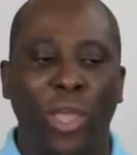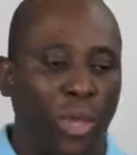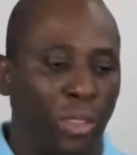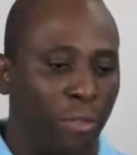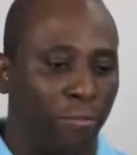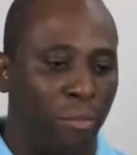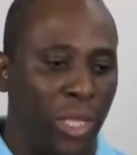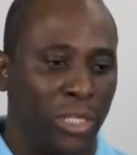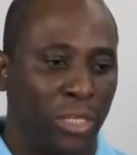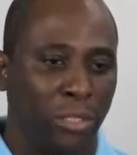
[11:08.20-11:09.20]
with from
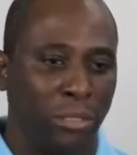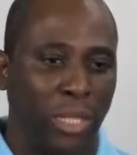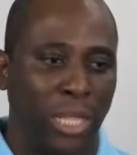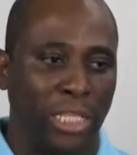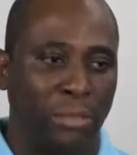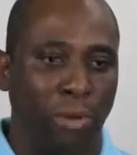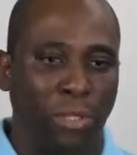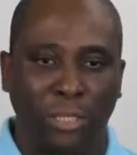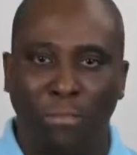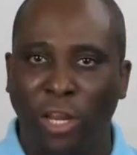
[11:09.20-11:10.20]
this book,
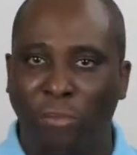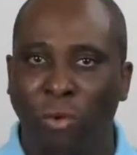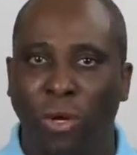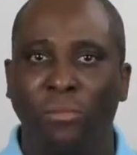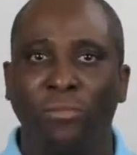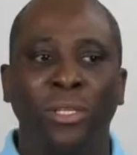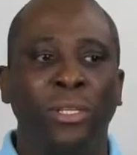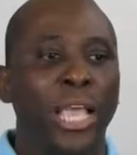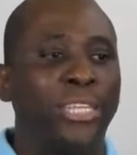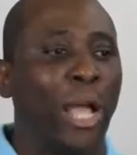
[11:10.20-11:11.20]
this body of work,
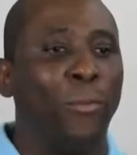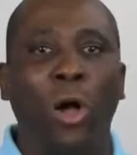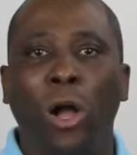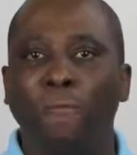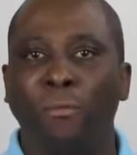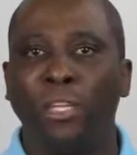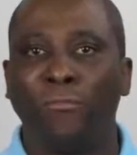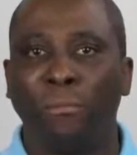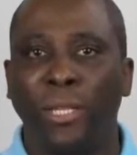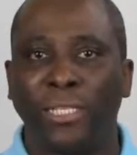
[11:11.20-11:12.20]
is that we all come from
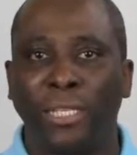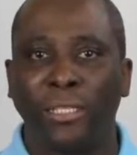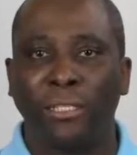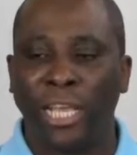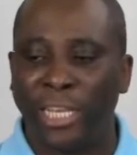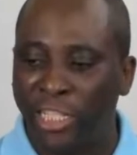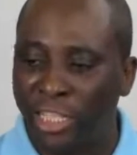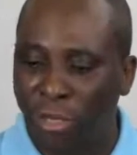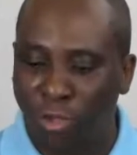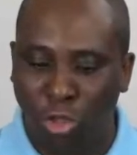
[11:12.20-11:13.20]
different places. And each
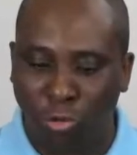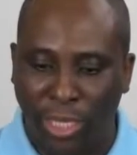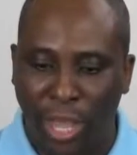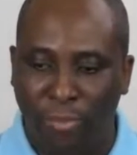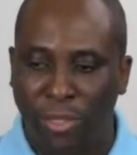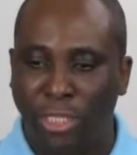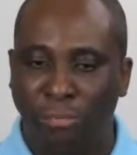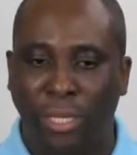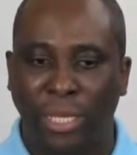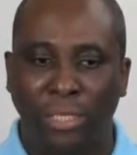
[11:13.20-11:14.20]
of us, once we come to this
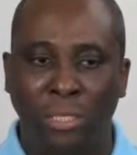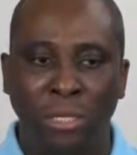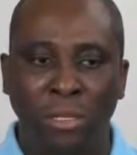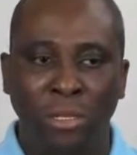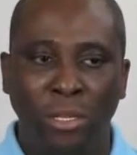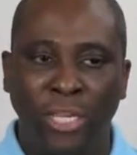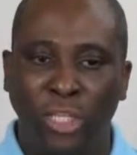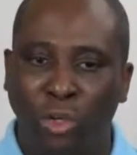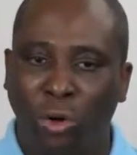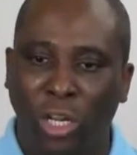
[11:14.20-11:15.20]
place,
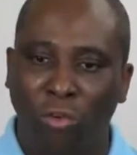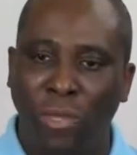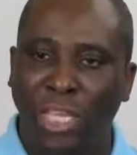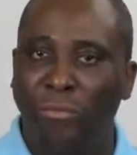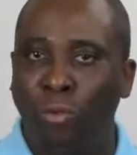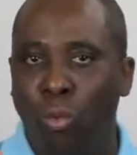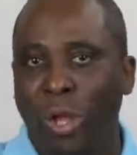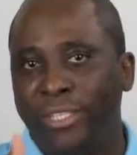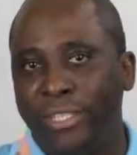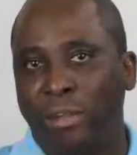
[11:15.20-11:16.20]
historically we've been given
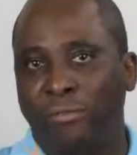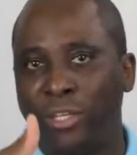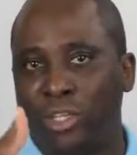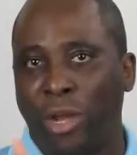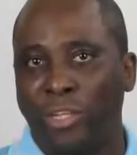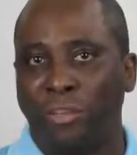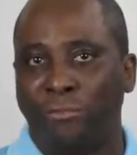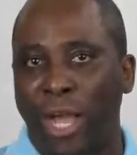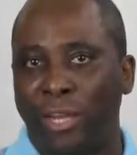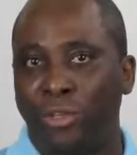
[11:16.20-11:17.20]
one set of instruction
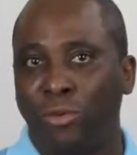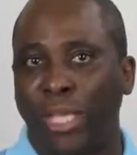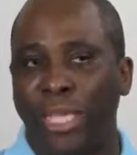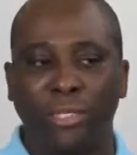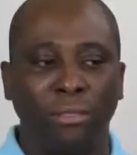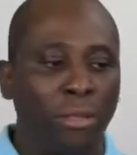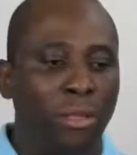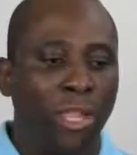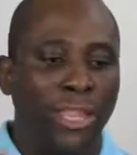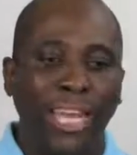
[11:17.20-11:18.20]
for how to do things.
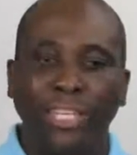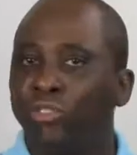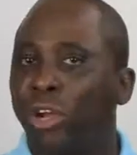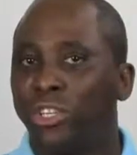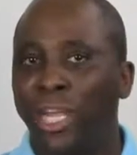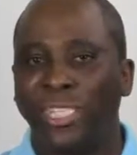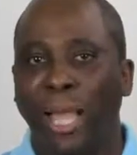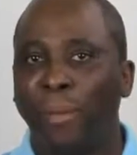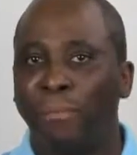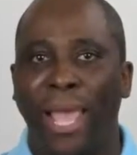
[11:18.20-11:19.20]
That instruction has
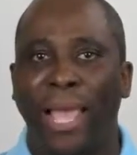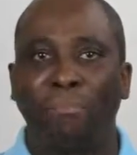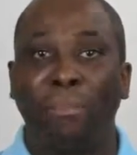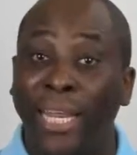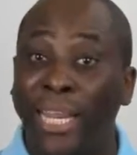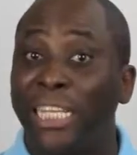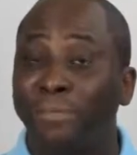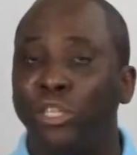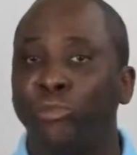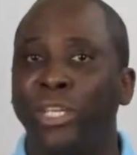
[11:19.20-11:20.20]
not been bad, but it has
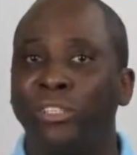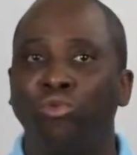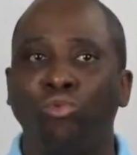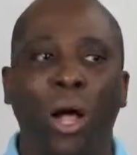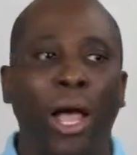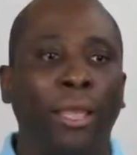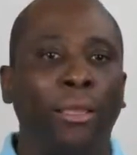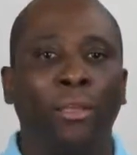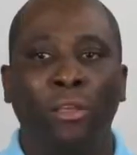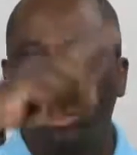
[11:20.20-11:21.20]
been the reason
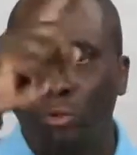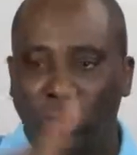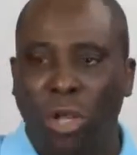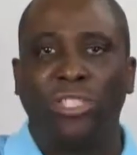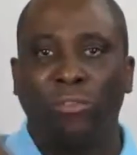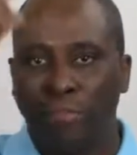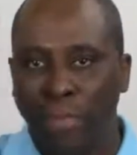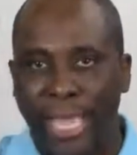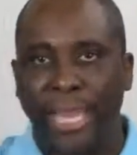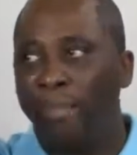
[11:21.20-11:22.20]
why the results that we've
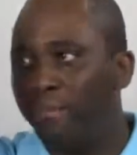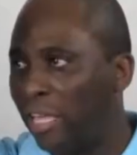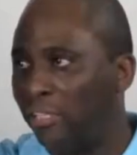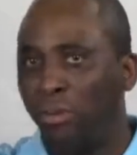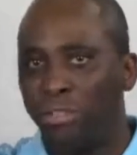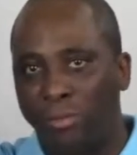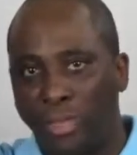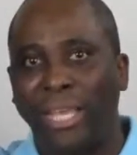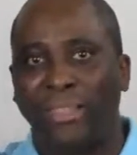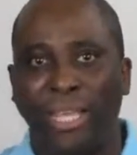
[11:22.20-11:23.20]
been getting has looked
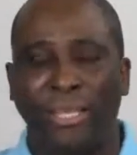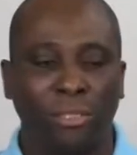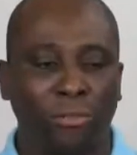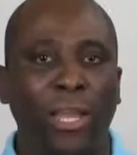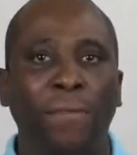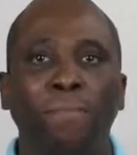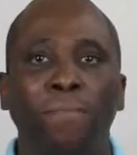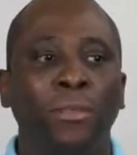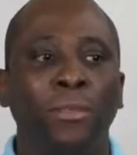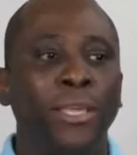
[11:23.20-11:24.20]
something like this, right?
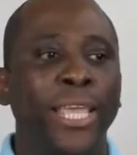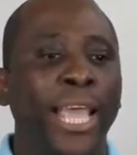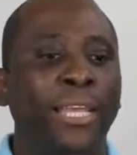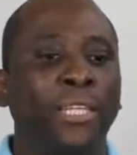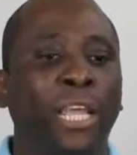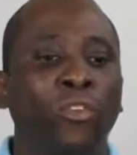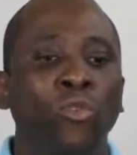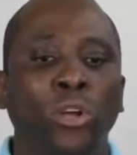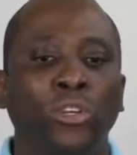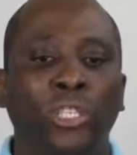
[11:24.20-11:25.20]
And if
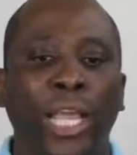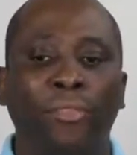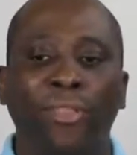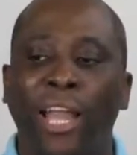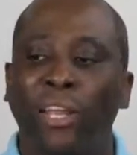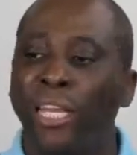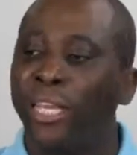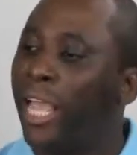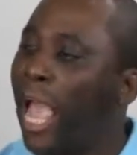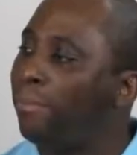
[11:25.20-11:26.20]
you understand that in
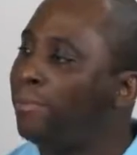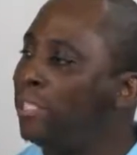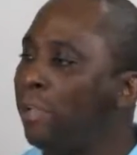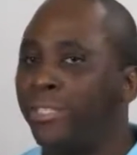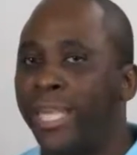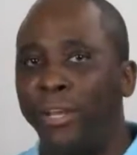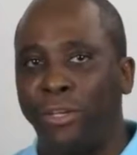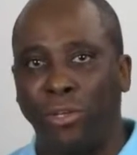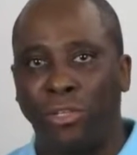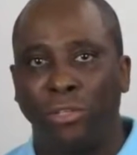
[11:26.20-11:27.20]
the absence of
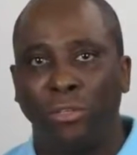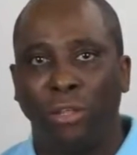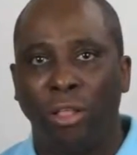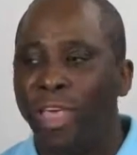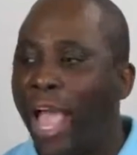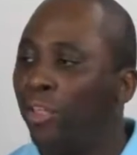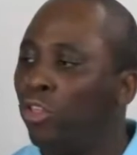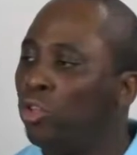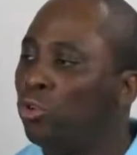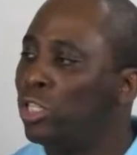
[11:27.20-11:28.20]
standards, that
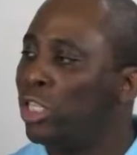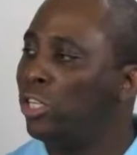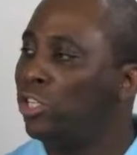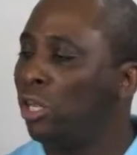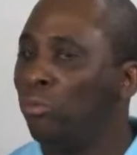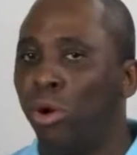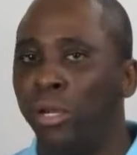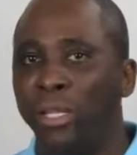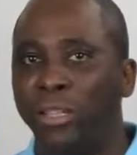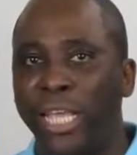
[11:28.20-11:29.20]
you teach
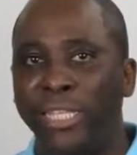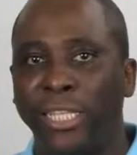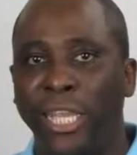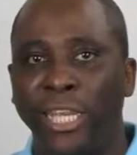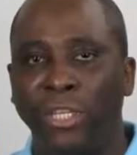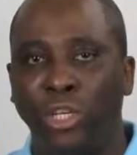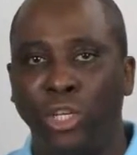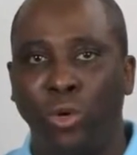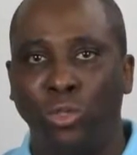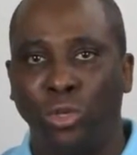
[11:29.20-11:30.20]
someone the things that they need to
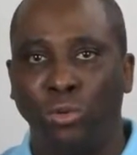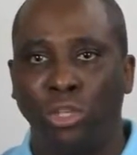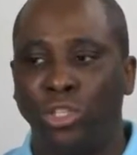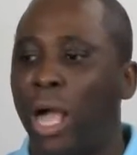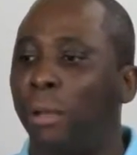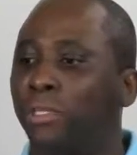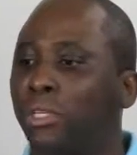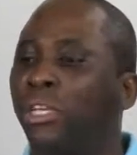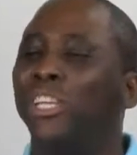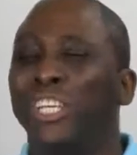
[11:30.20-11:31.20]
know to do their jobs,
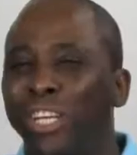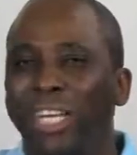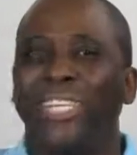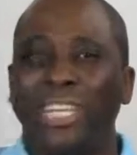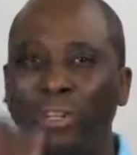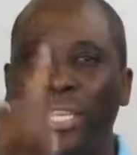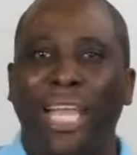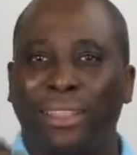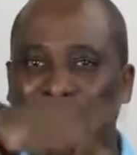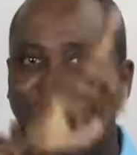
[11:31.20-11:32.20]
you're going to continue to
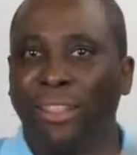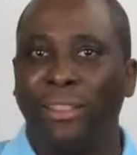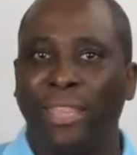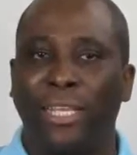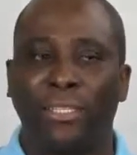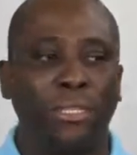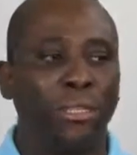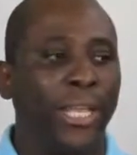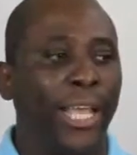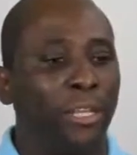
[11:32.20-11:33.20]
get this.
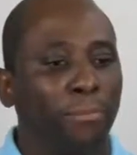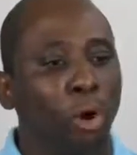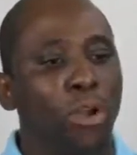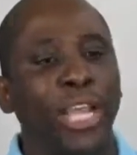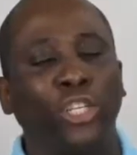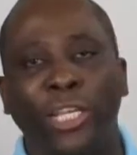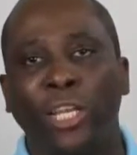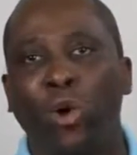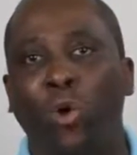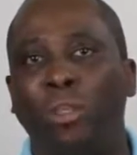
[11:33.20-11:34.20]
It's important that you get
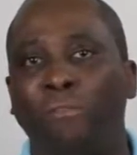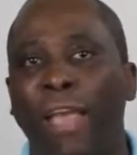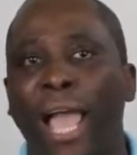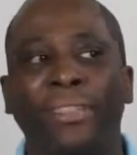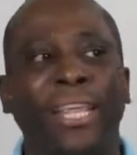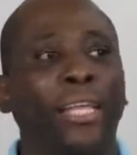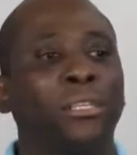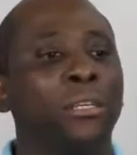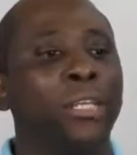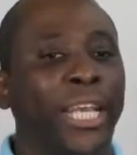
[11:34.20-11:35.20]
a hold of the fact
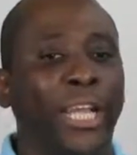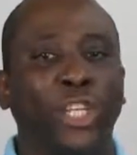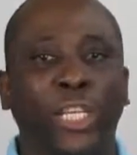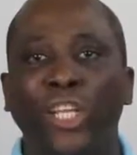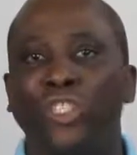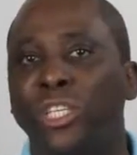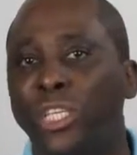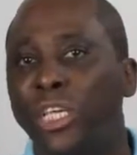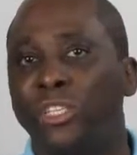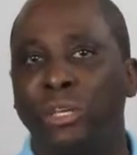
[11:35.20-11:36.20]
that education is the
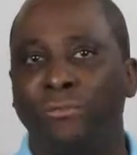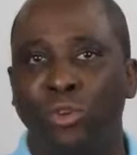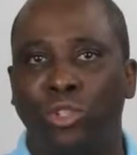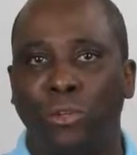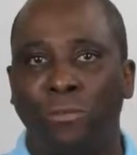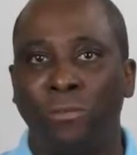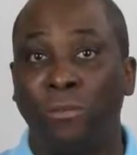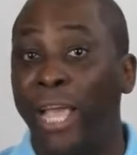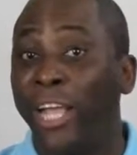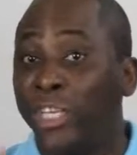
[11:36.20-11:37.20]
key to your future.
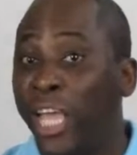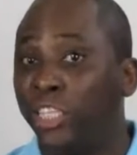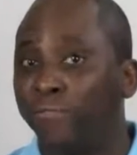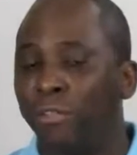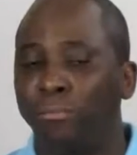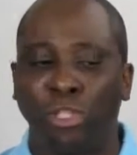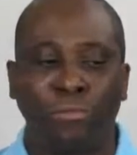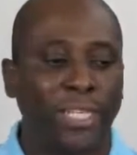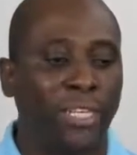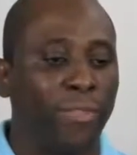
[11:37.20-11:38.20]
Education from the
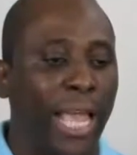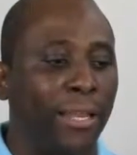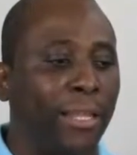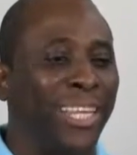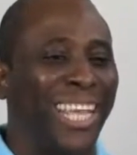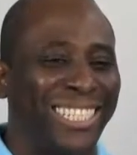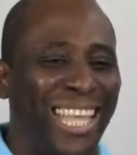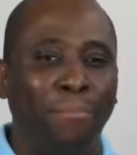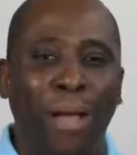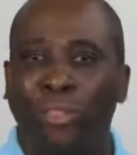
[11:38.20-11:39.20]
perspective that it's
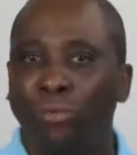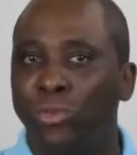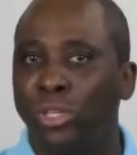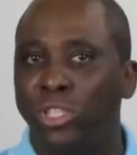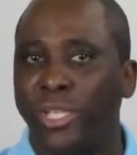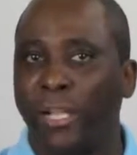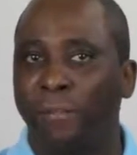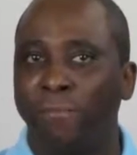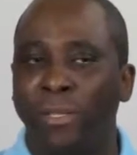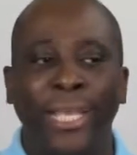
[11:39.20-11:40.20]
not about the road to the sale.
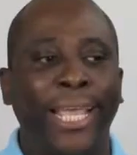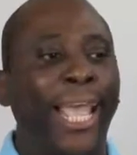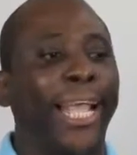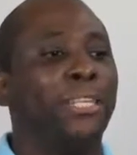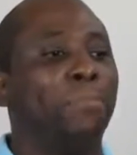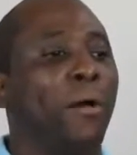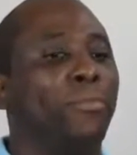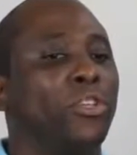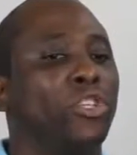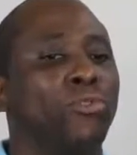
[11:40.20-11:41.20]
It's about
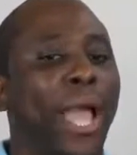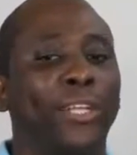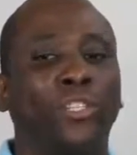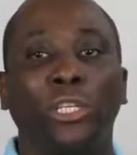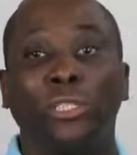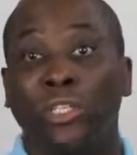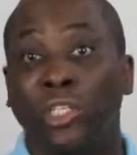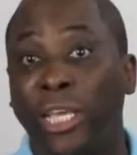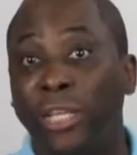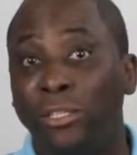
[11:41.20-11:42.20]
the strategies, the
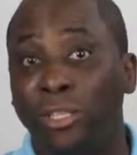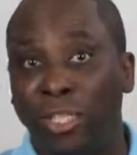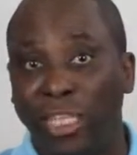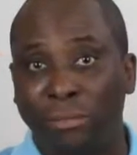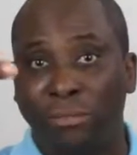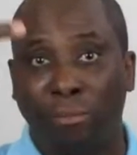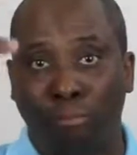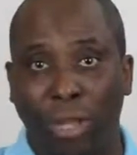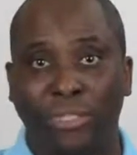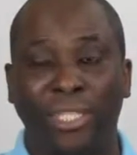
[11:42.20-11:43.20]
skills, the systems, and the
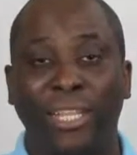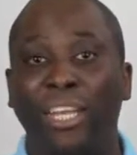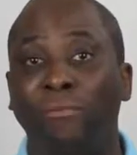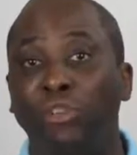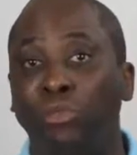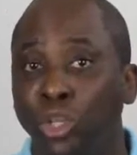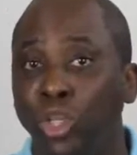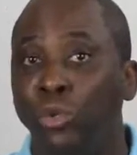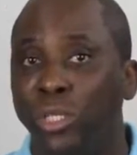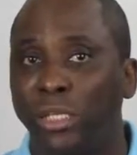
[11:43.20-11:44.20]
processes that the individual
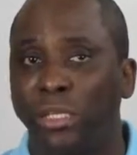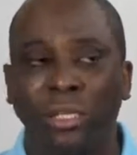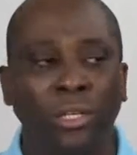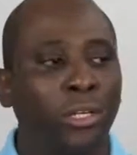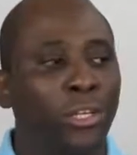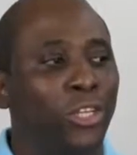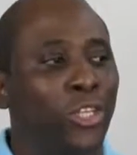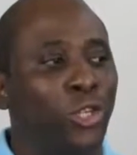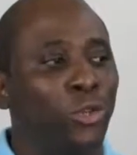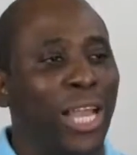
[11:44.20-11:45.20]
uses
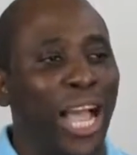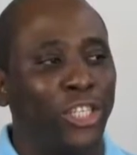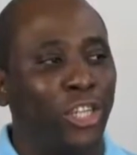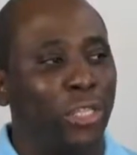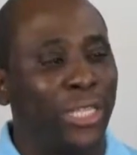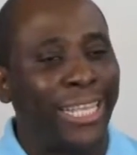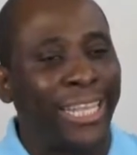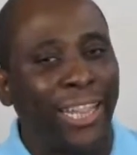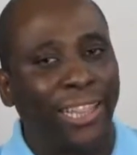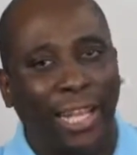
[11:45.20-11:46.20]
to not just
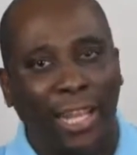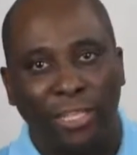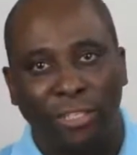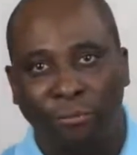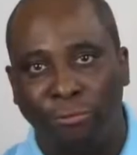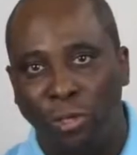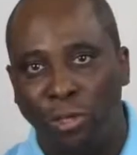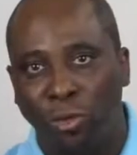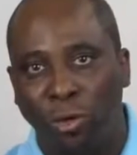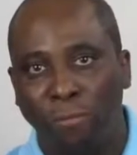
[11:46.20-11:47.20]
get the client to the front
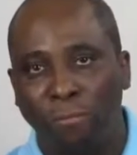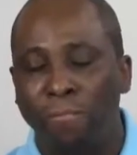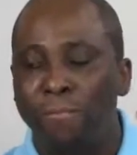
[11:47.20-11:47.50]
door